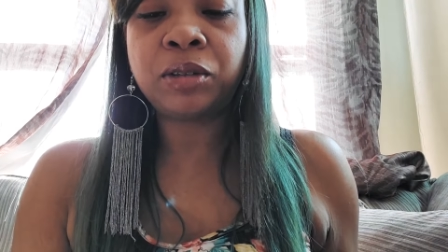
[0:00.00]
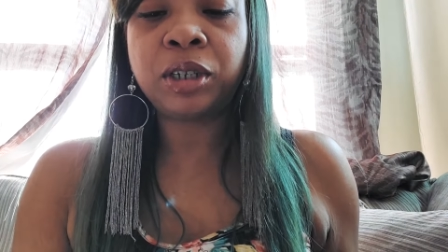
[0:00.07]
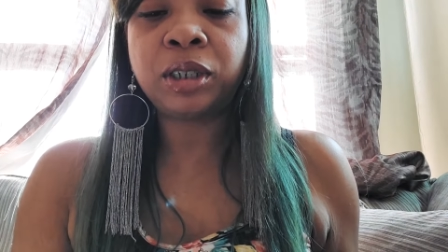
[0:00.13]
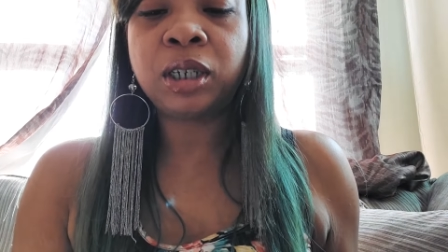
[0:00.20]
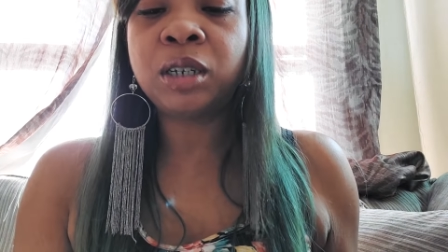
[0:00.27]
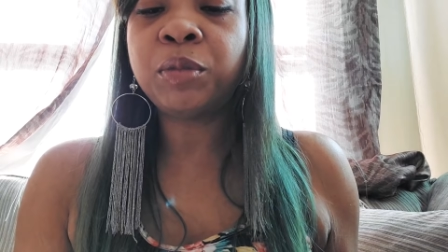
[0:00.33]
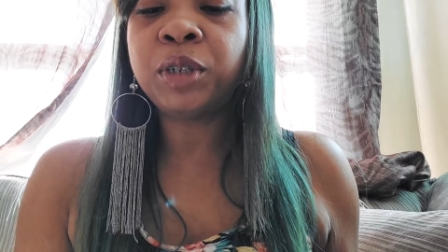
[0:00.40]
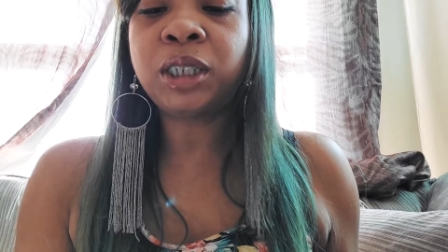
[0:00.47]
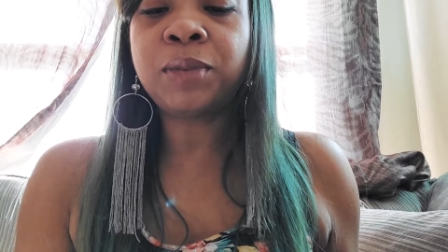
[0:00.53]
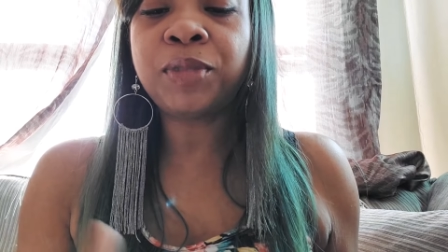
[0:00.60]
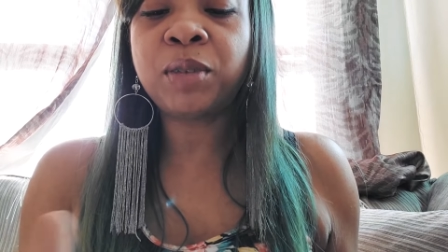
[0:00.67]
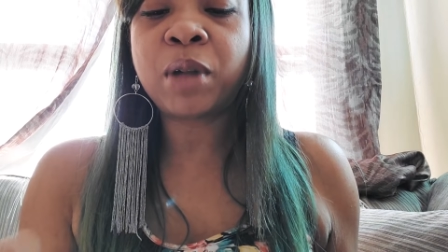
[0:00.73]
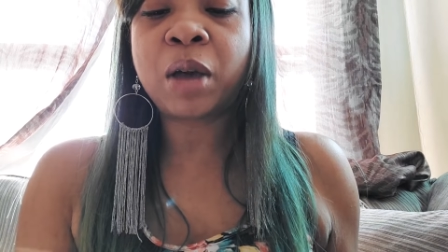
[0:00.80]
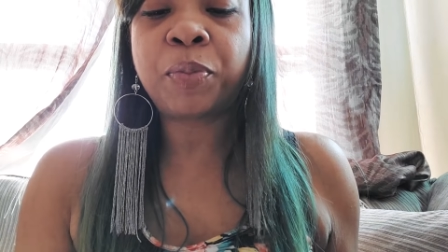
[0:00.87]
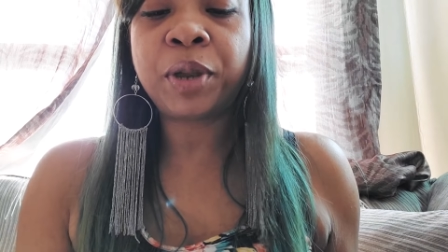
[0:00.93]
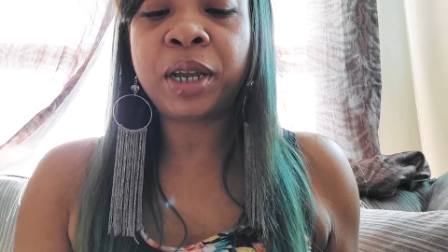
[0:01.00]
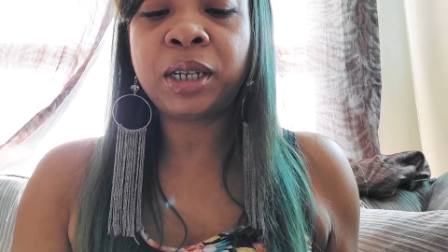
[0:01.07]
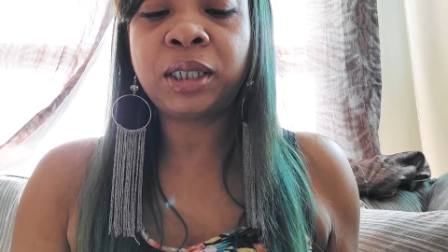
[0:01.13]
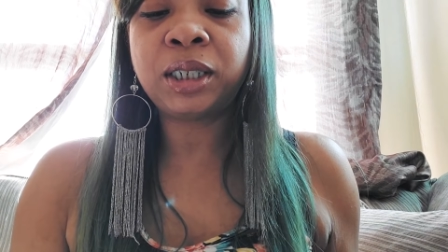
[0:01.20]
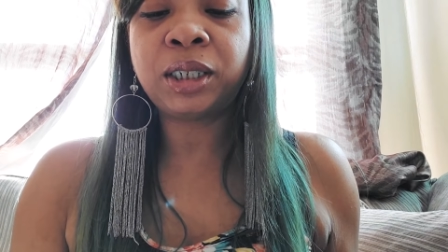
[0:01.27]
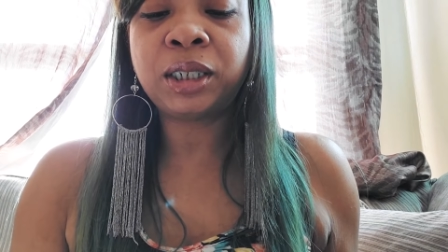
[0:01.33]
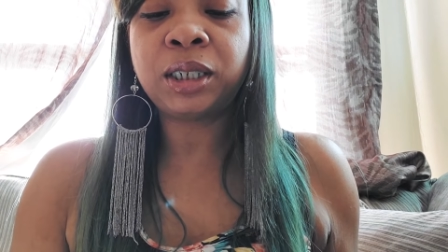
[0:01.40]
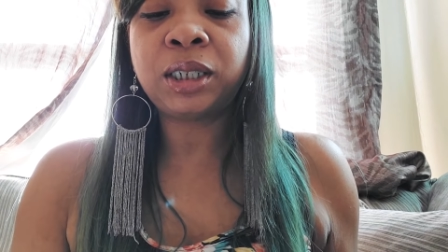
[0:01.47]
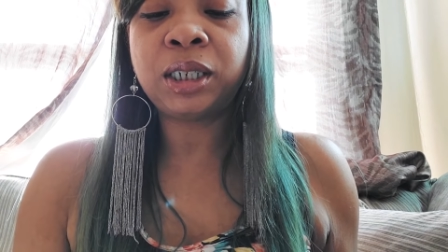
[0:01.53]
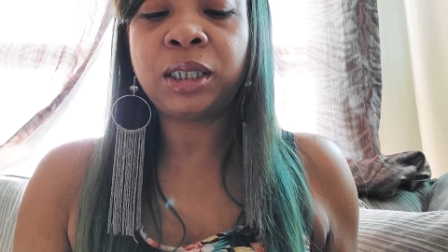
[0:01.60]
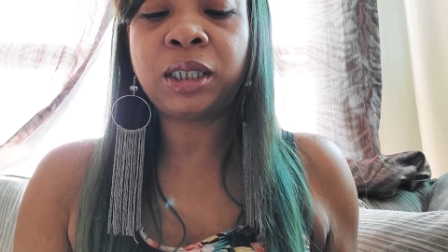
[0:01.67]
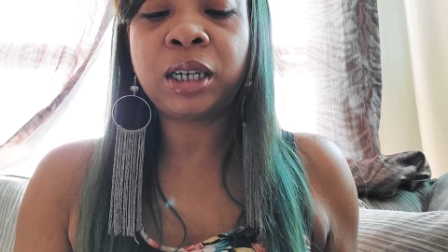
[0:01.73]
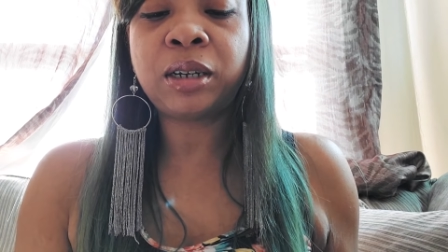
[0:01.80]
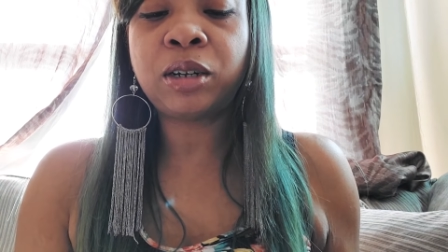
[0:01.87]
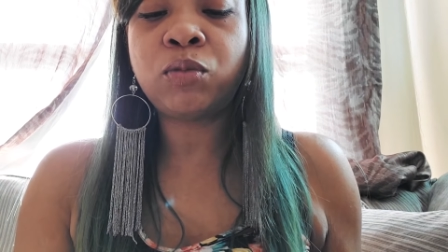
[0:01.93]
There's going to be something about paying attention to
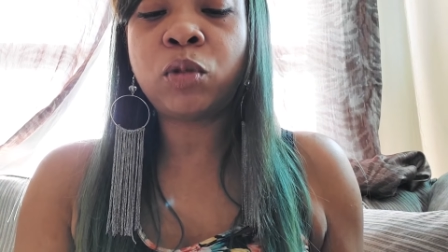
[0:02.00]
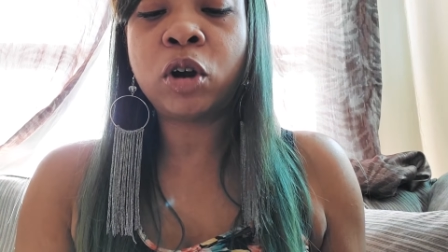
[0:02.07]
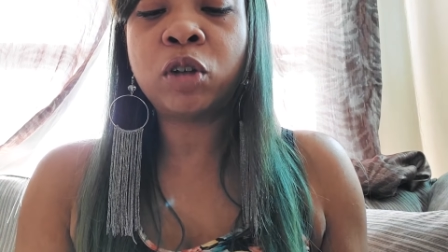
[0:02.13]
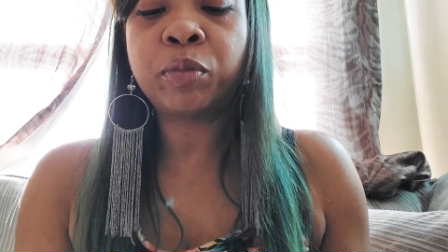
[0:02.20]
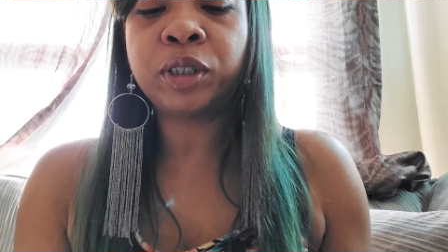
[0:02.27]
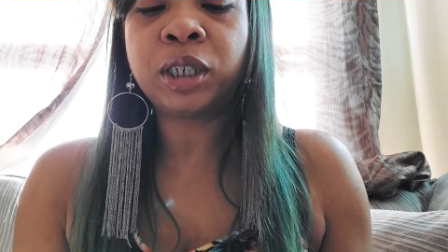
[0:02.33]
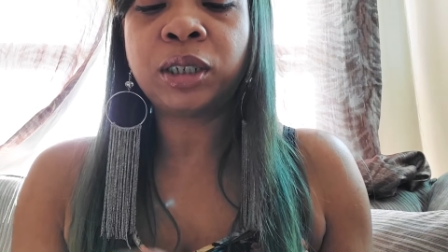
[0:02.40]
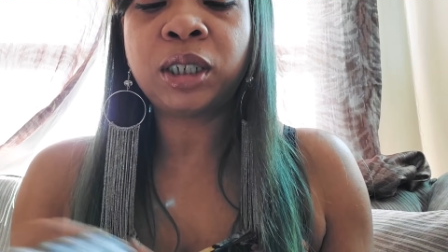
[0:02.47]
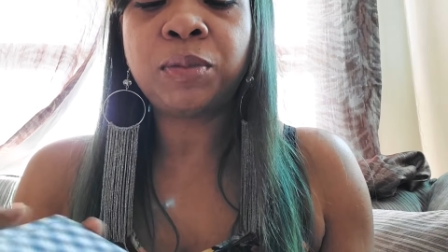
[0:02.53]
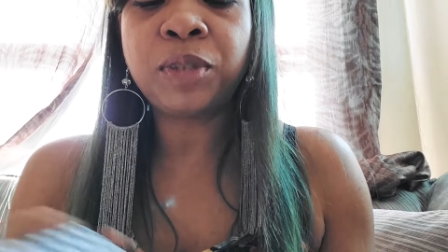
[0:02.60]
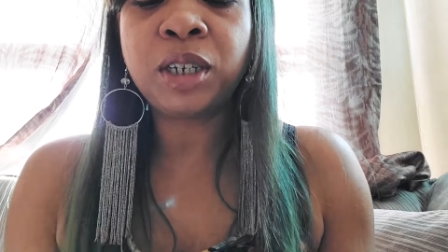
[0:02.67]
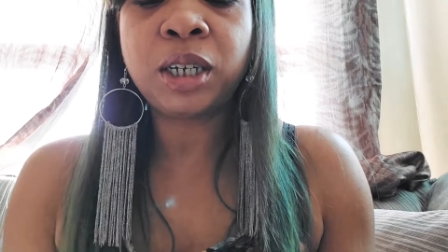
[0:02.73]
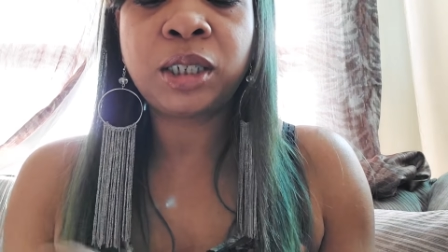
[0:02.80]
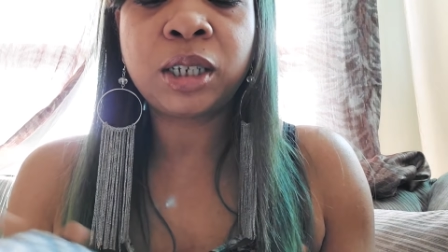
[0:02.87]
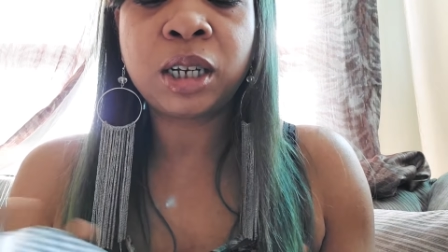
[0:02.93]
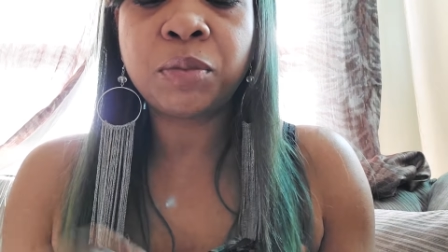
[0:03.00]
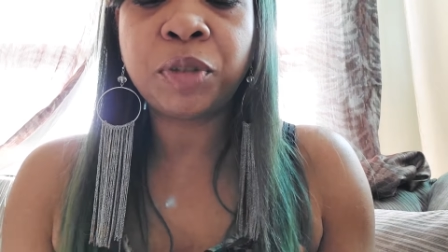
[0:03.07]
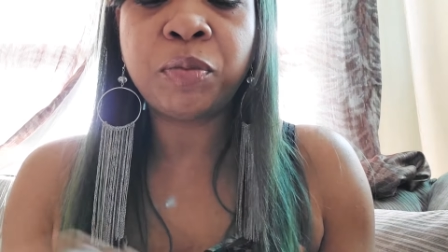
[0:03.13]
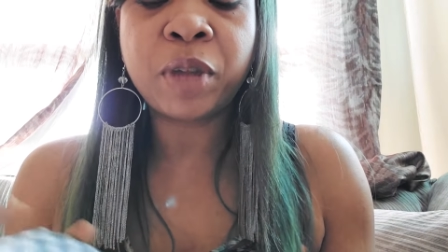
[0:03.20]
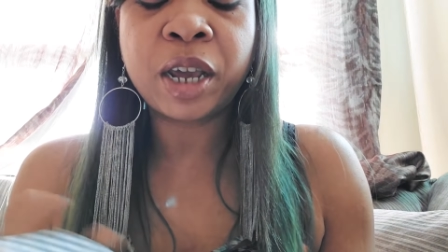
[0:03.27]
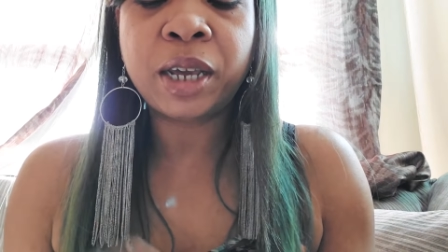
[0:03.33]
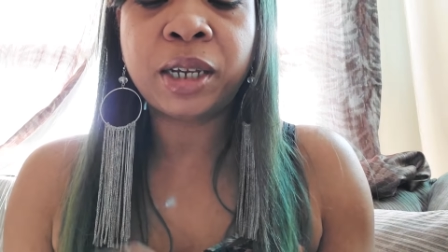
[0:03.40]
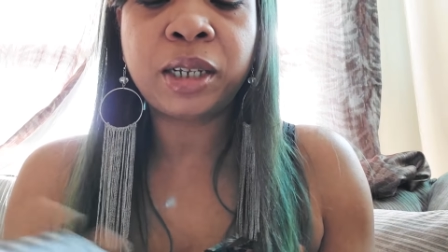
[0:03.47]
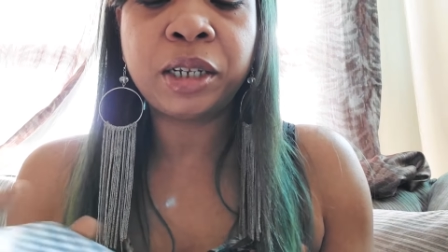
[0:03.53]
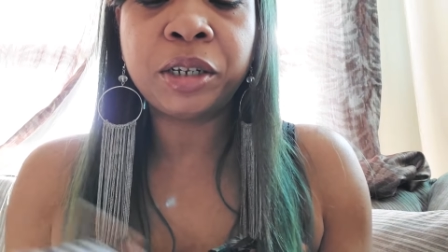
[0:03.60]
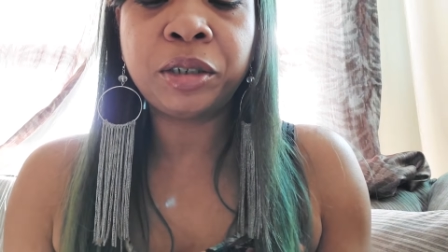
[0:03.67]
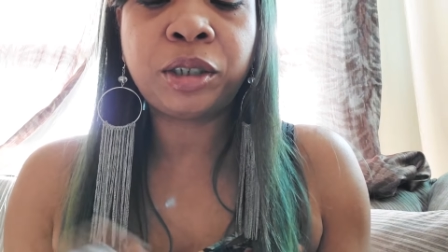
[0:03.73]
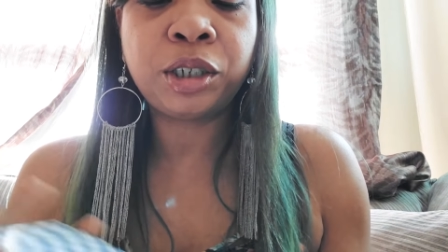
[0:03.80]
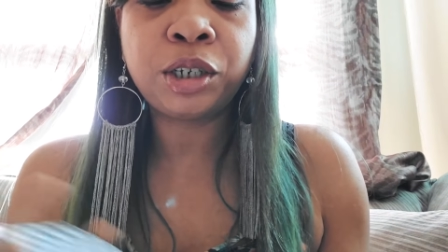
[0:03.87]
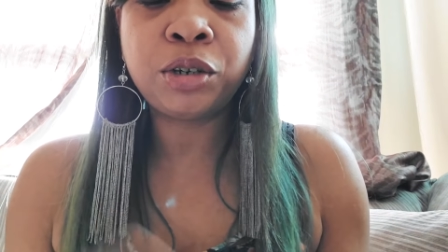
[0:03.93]
detail and work, but there's something that's going to be made clear
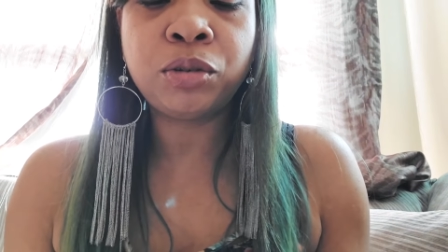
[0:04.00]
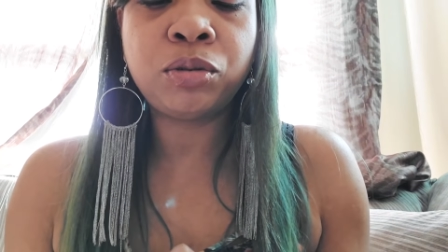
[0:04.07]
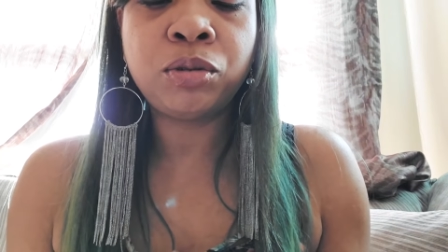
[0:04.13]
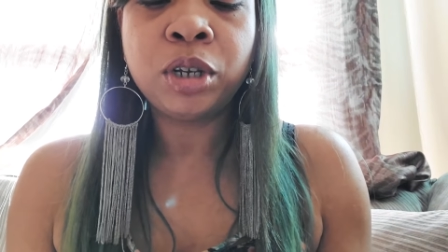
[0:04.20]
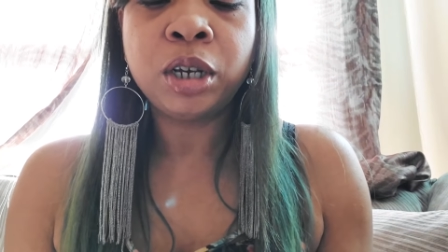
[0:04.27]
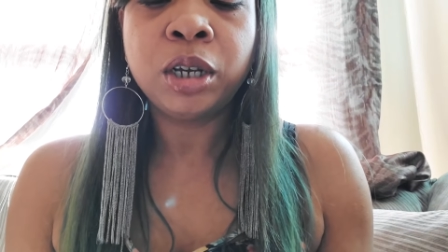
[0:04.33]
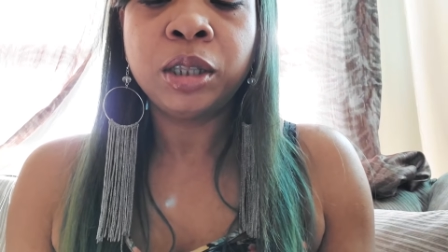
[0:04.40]
to you.